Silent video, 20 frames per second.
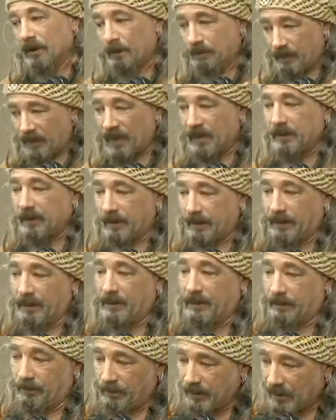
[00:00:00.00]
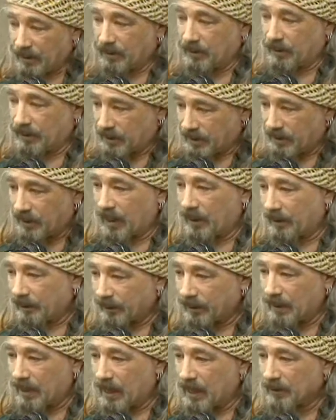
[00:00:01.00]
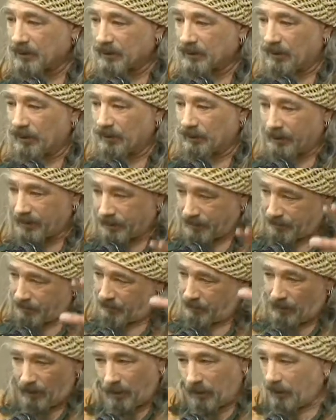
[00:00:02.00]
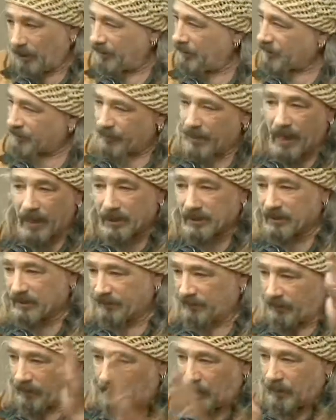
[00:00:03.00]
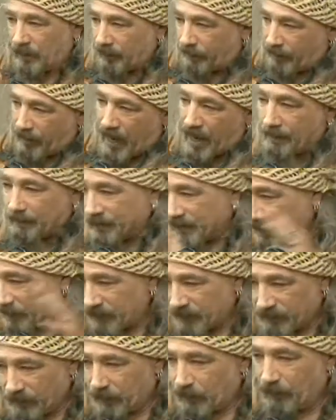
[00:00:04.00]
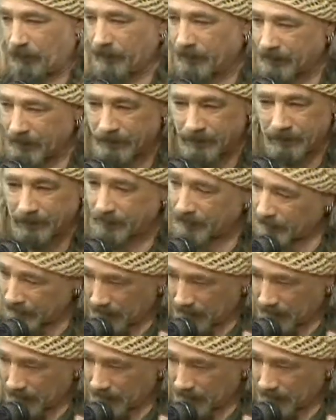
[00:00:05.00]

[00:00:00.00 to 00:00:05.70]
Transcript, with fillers: basically means you sit down at the console with all the tracks of all the crap that was recorded and